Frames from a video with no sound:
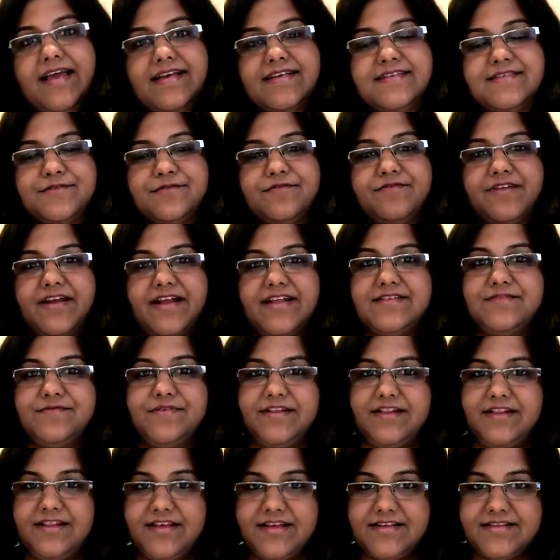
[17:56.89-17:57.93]
So friends,
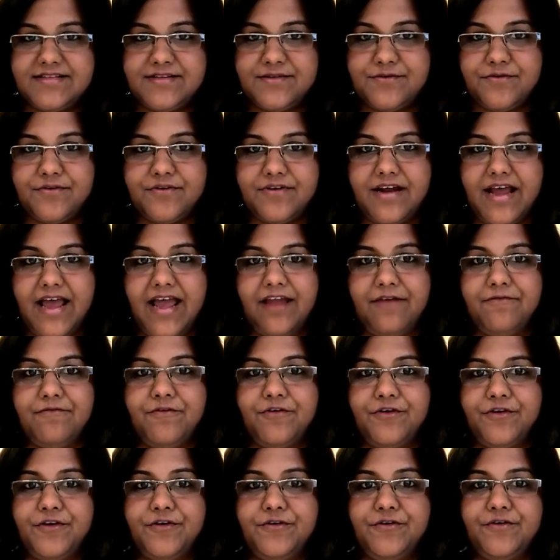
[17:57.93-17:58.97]
with this note, I
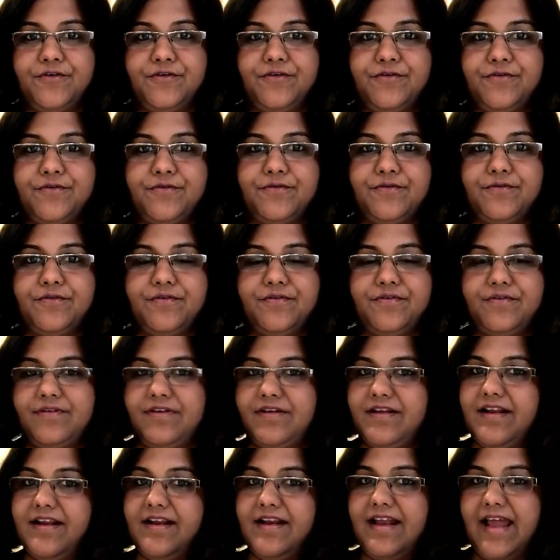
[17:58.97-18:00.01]
want you to
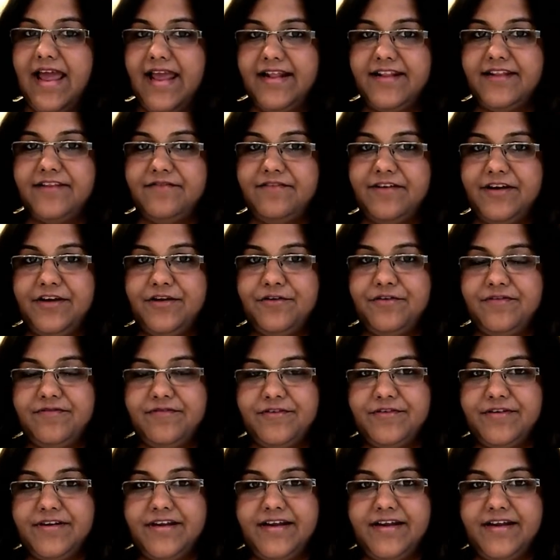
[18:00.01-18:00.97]
like the video if you